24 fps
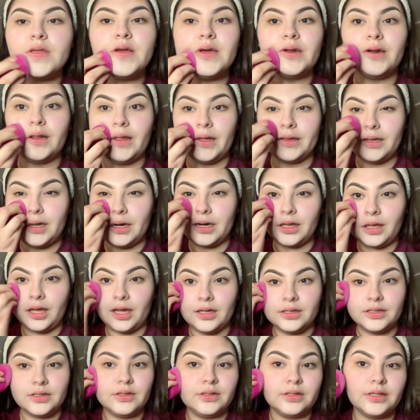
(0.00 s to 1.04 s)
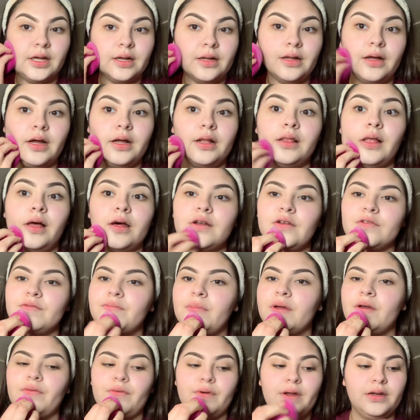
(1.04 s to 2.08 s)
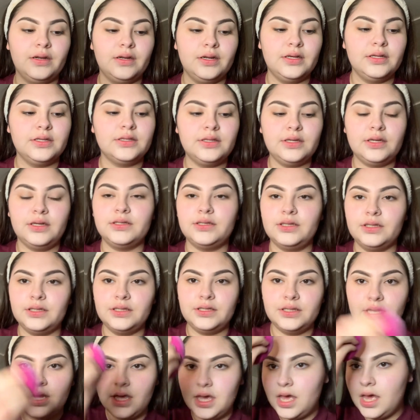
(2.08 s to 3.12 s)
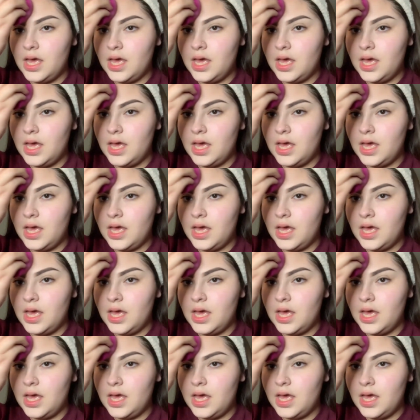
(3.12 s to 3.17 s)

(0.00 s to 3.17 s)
And I like that it cancels out a lot of my redness because it's